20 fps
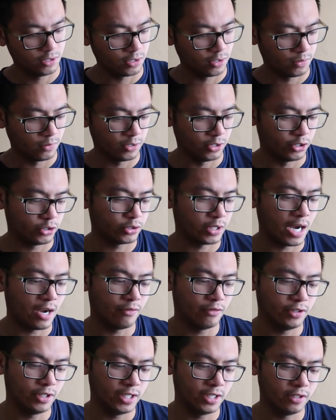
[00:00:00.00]
So when you're
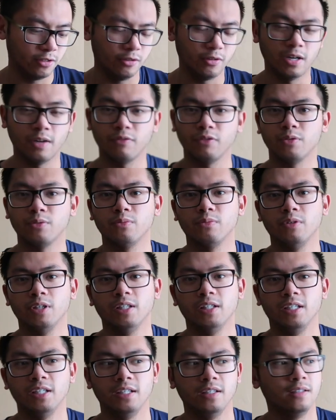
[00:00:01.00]
traveling, you don't have to
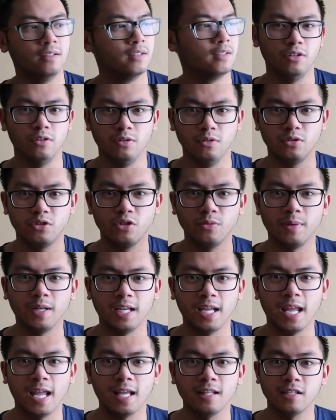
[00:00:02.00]
really use too
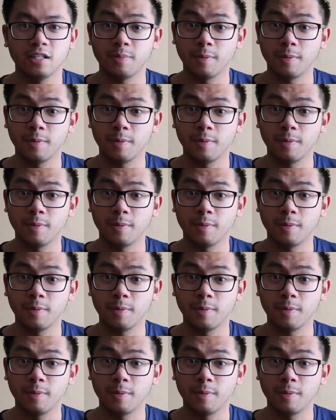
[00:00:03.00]
many hands,